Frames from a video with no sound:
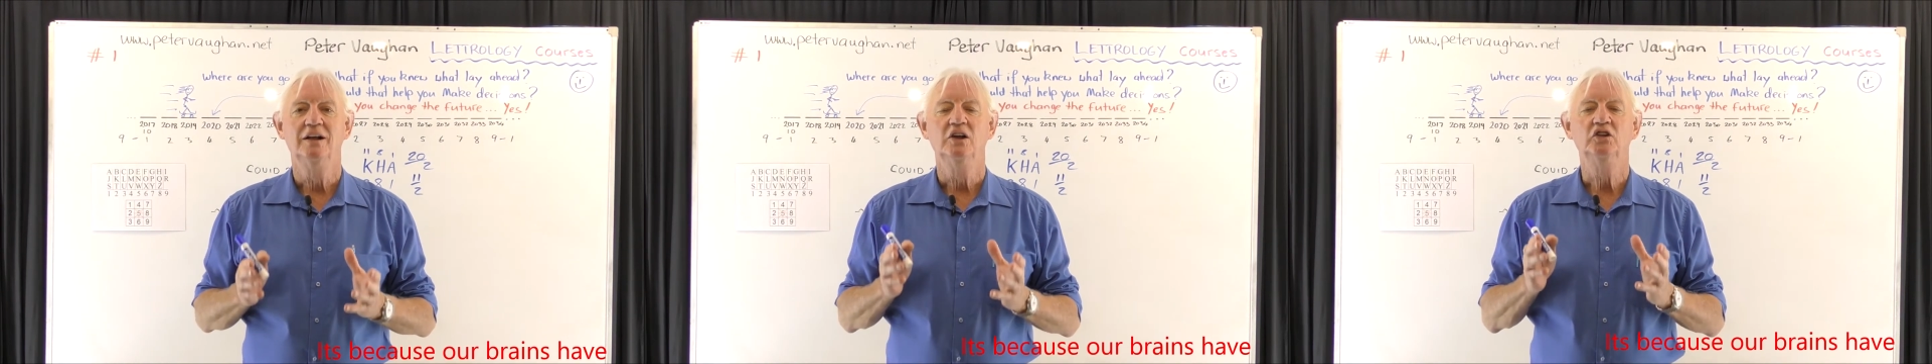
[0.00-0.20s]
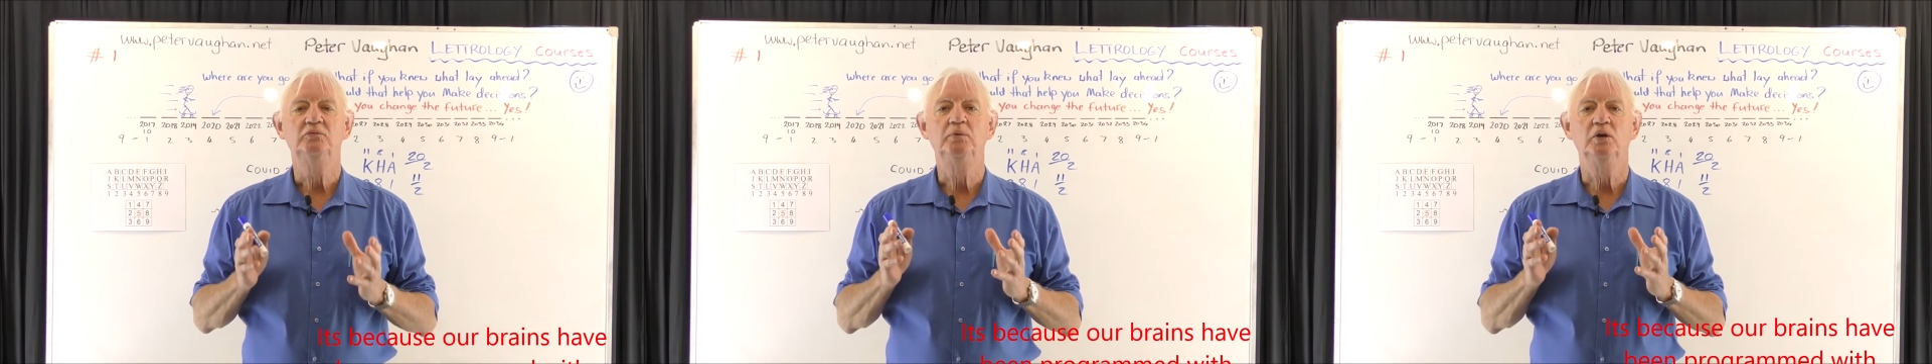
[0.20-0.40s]

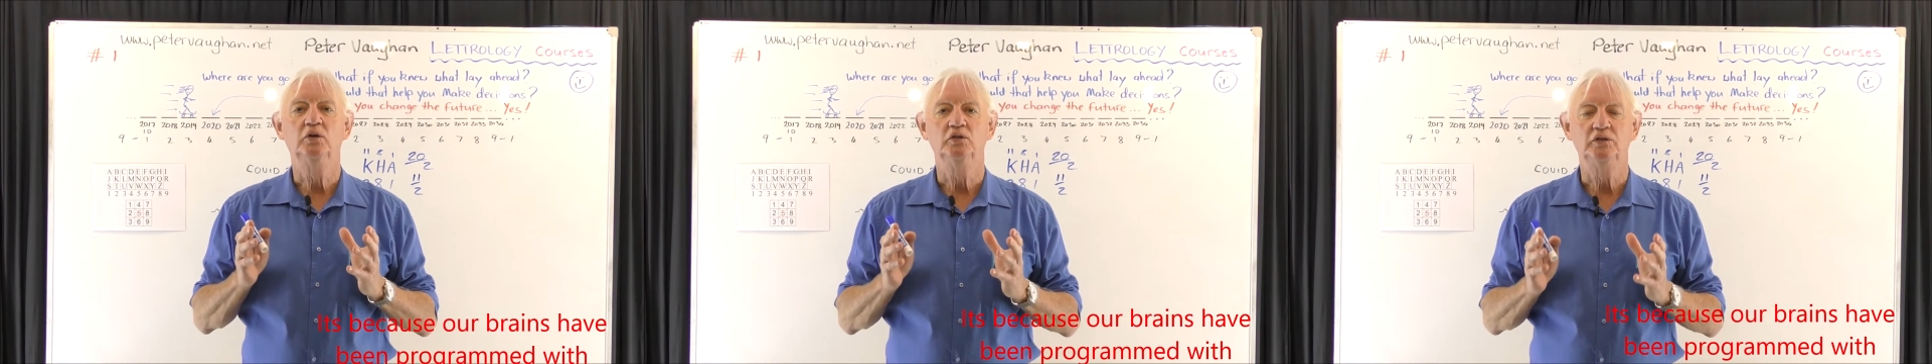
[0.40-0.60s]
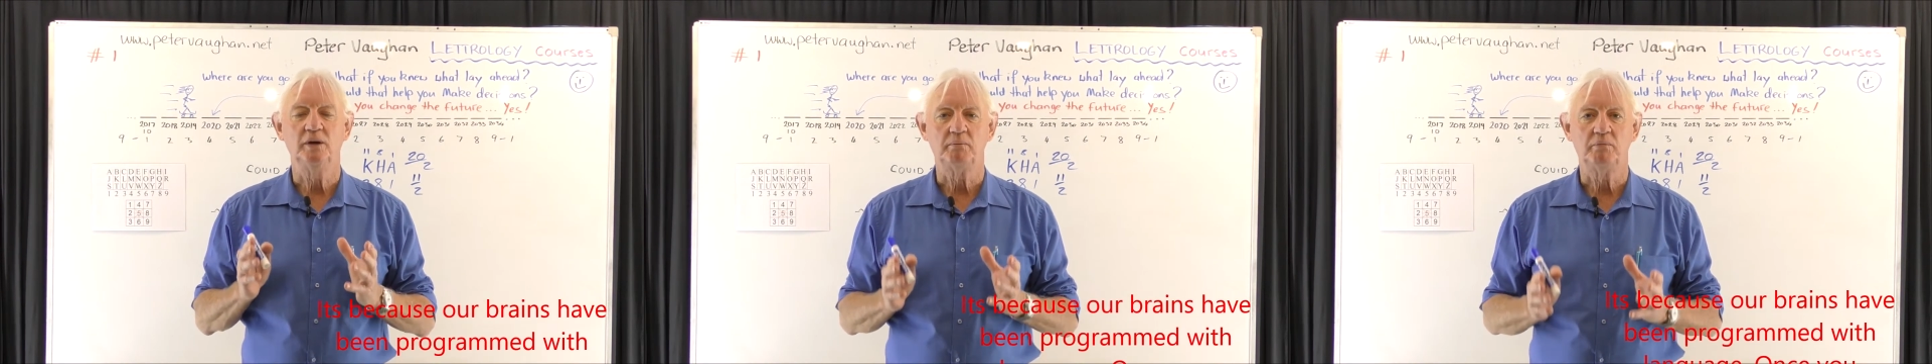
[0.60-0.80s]
It's
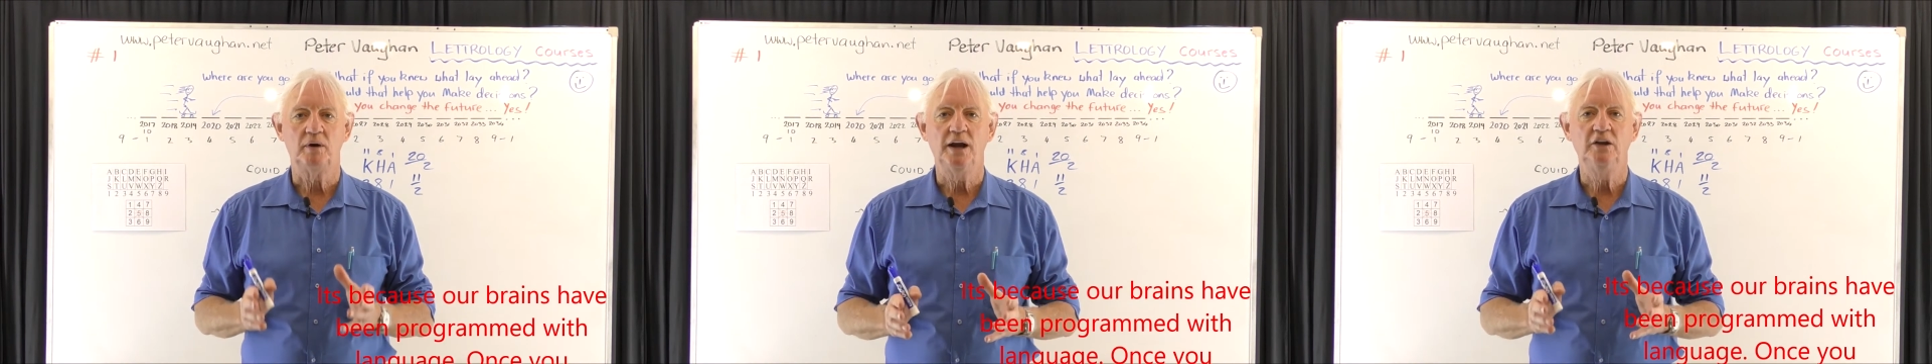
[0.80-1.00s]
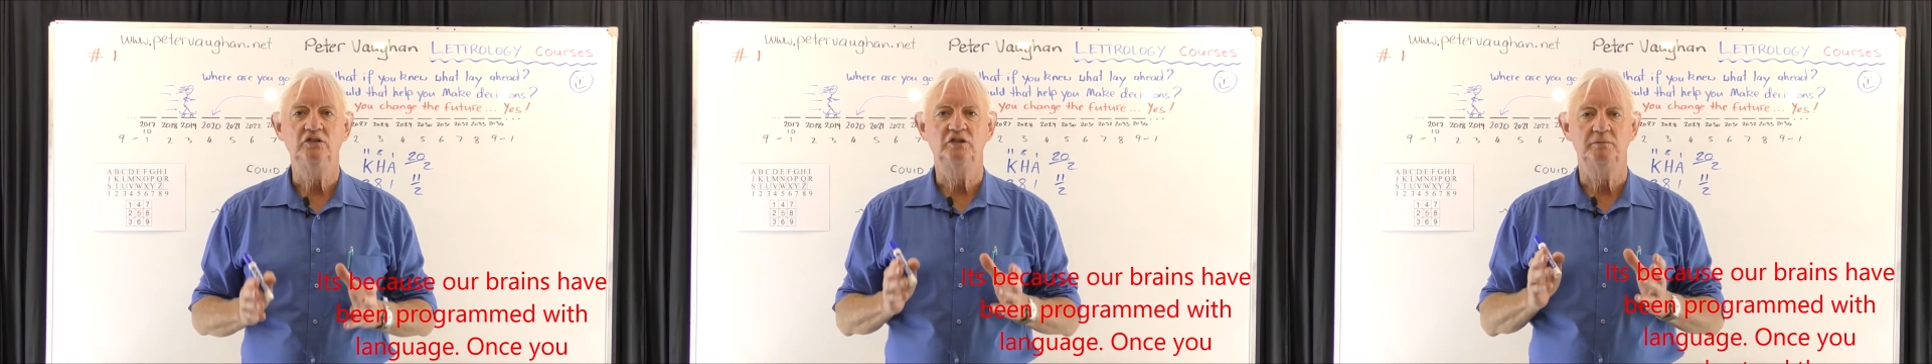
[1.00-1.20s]
because our
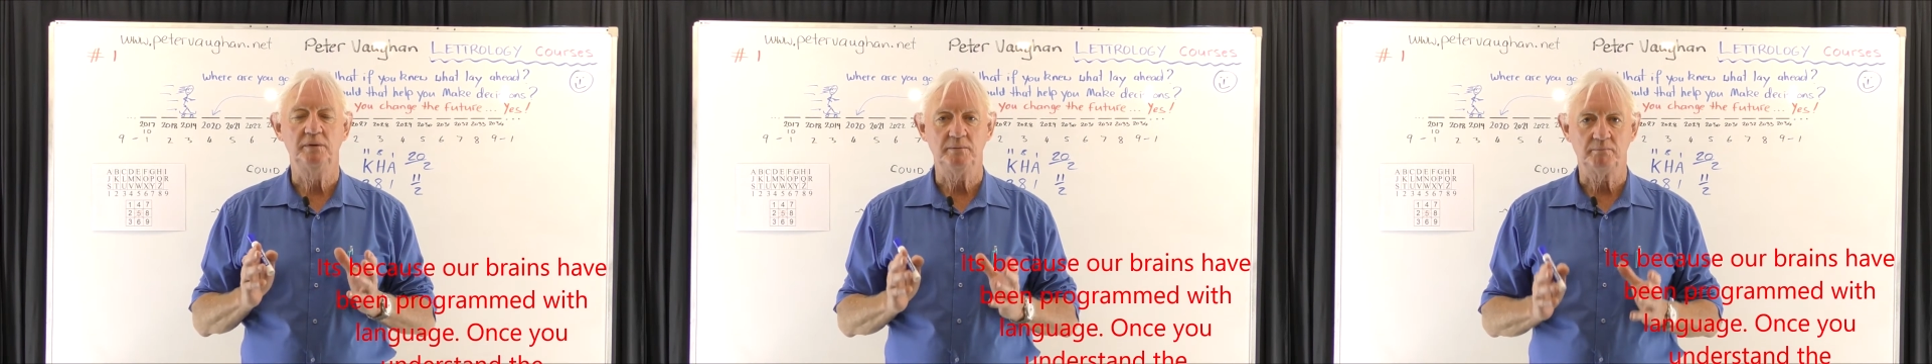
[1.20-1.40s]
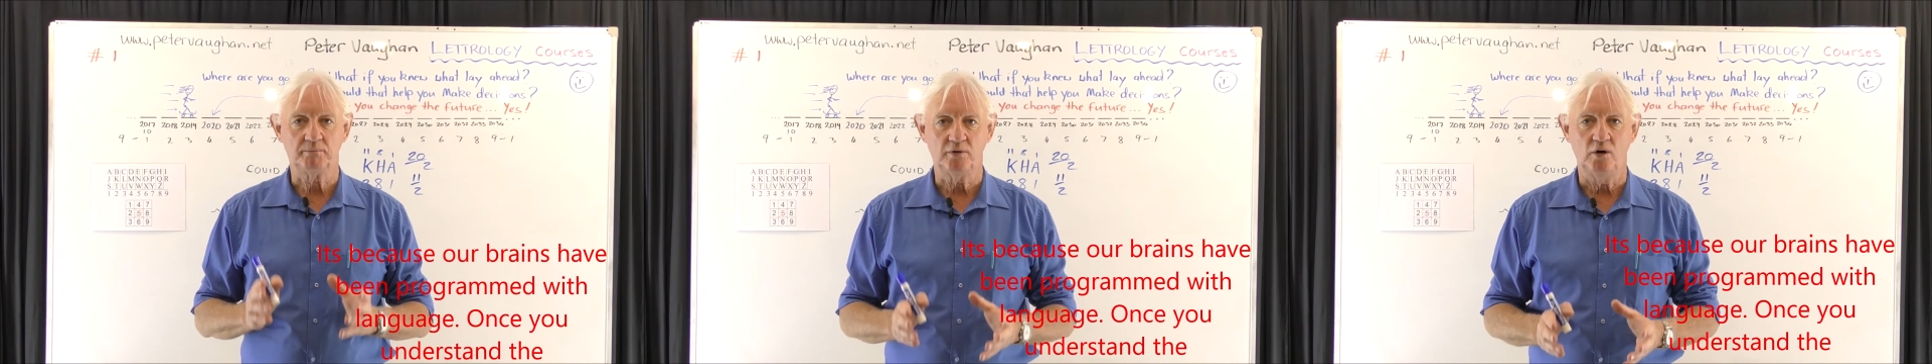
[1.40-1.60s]
brains have
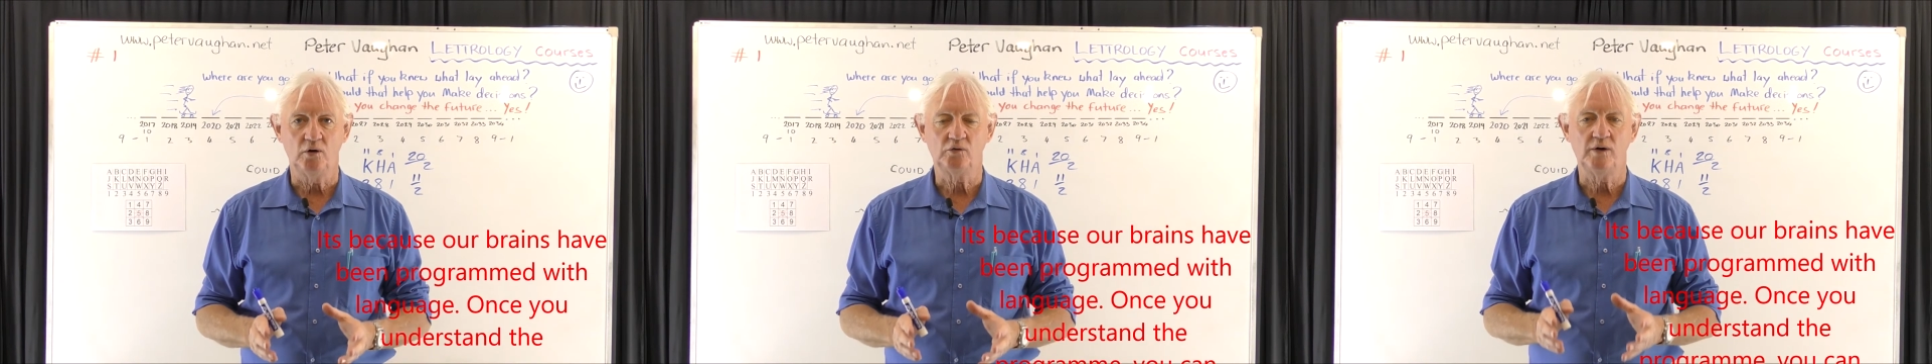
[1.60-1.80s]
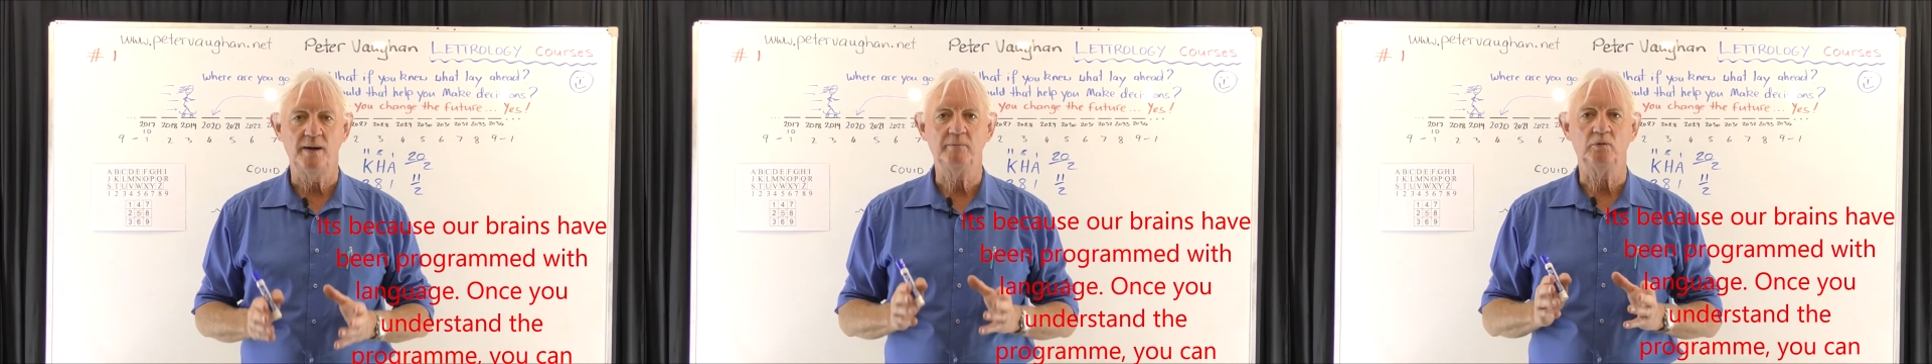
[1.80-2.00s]
been
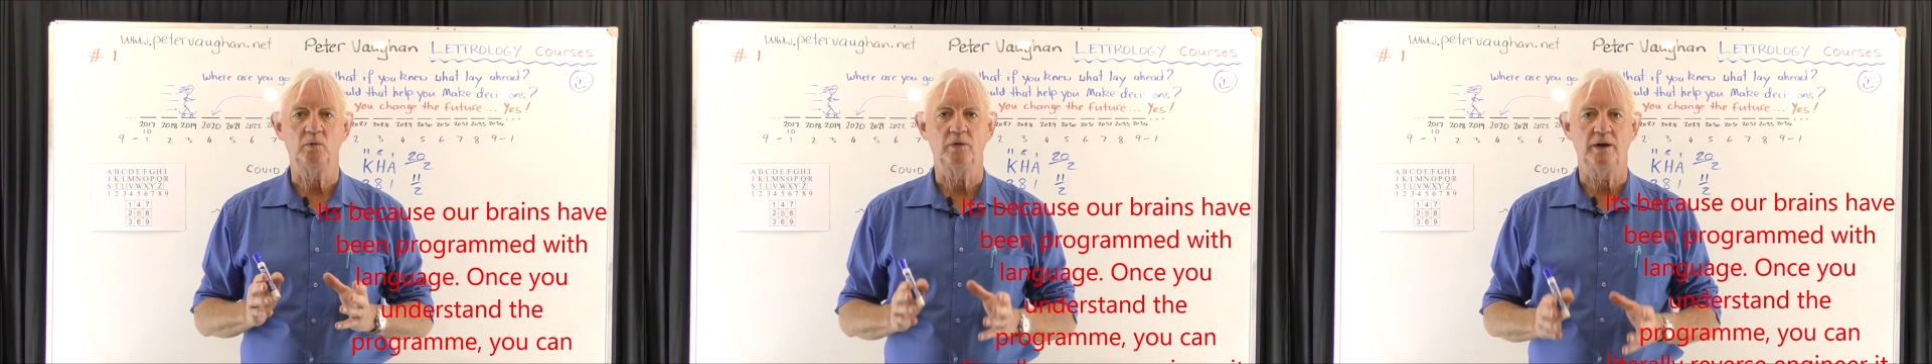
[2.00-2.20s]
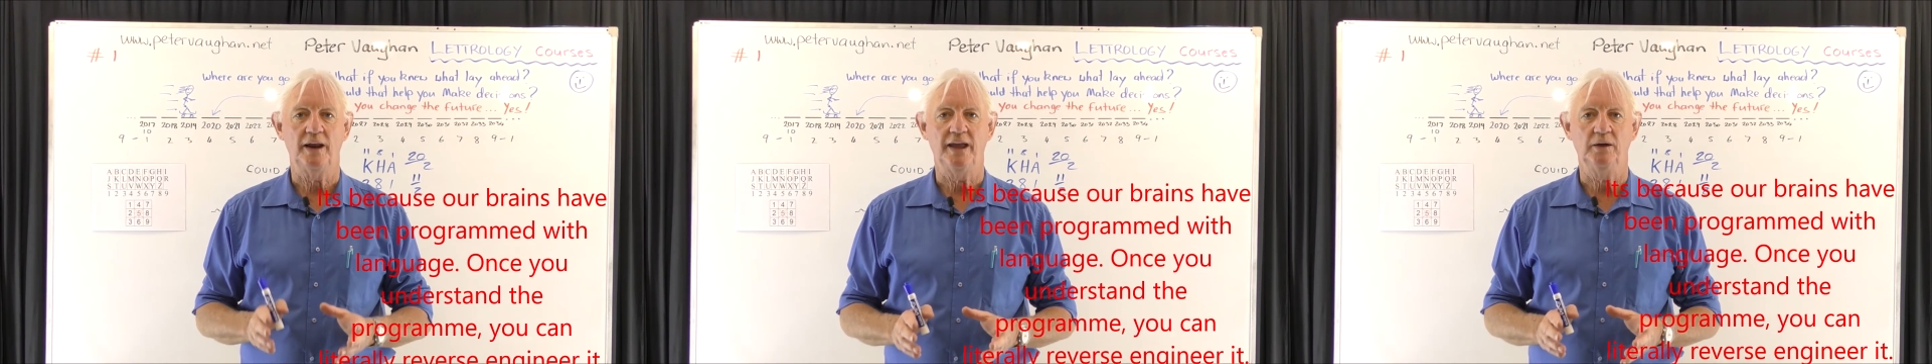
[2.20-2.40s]
programmed
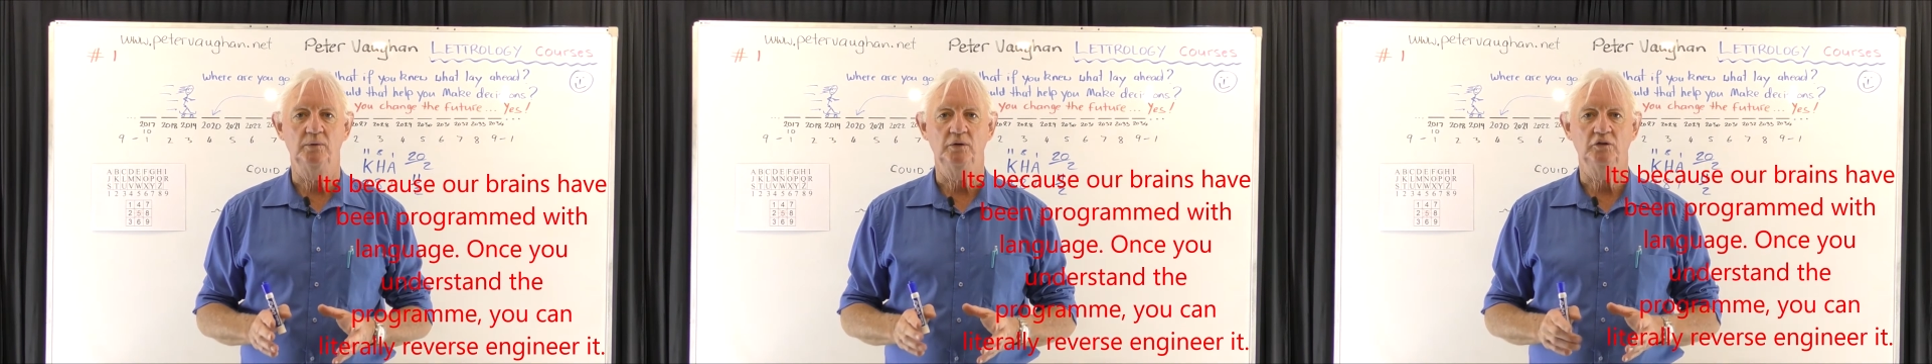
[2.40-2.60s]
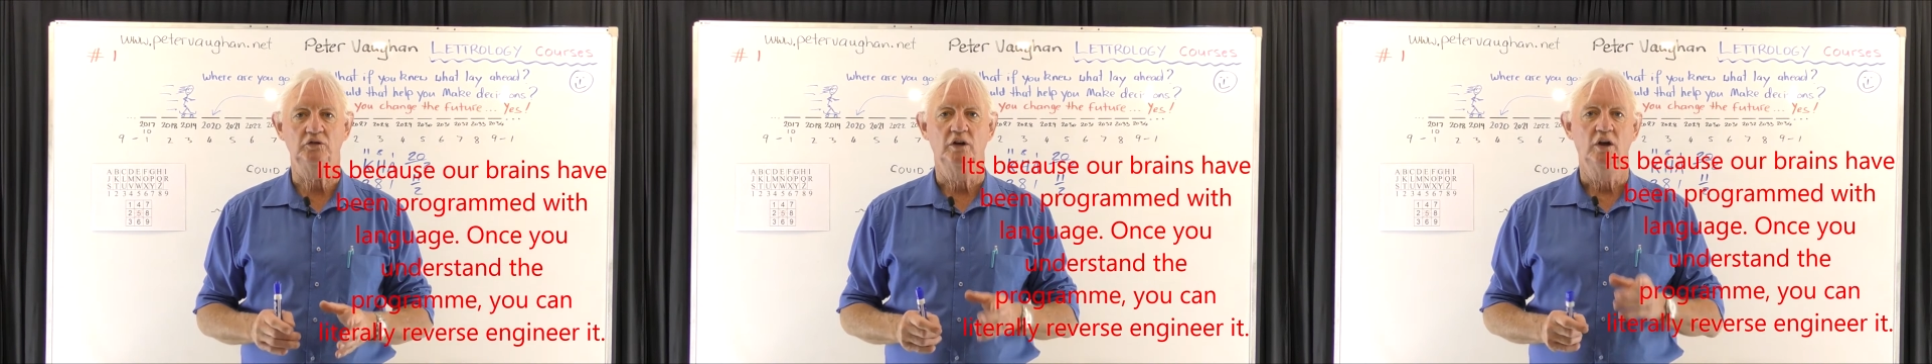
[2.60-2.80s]
with
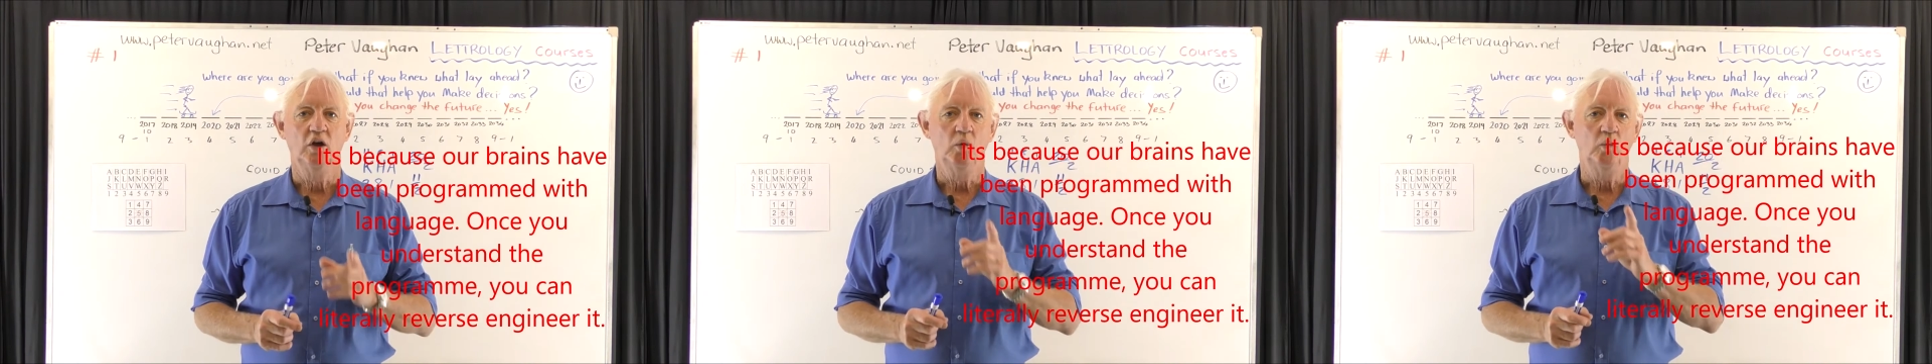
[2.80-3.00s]
language.